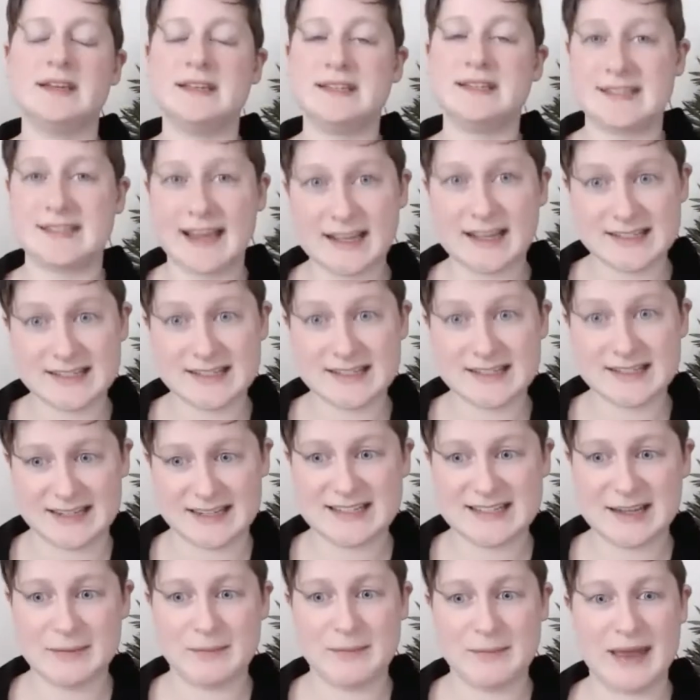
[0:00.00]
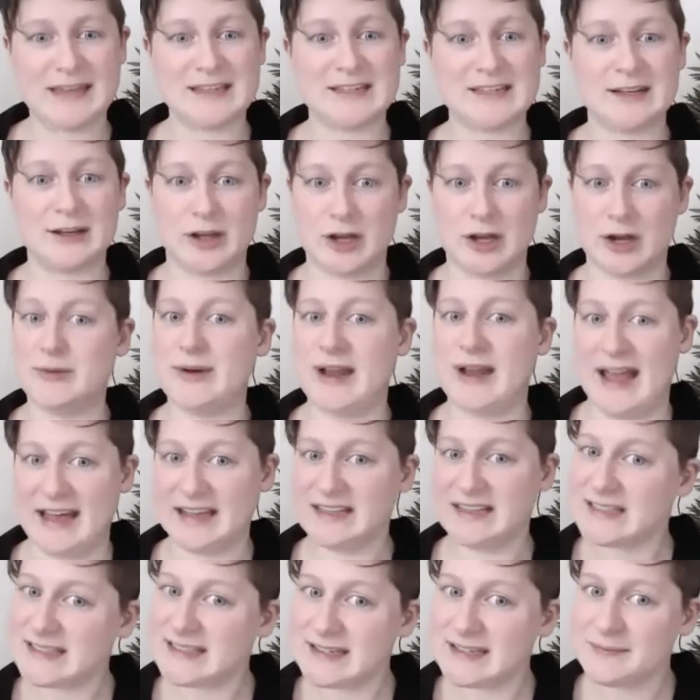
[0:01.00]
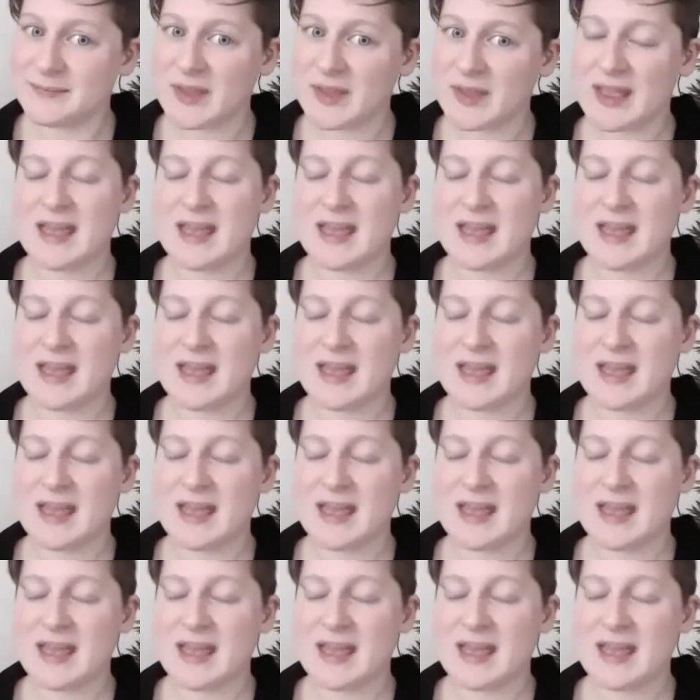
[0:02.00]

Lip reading: Sexus meant gonads,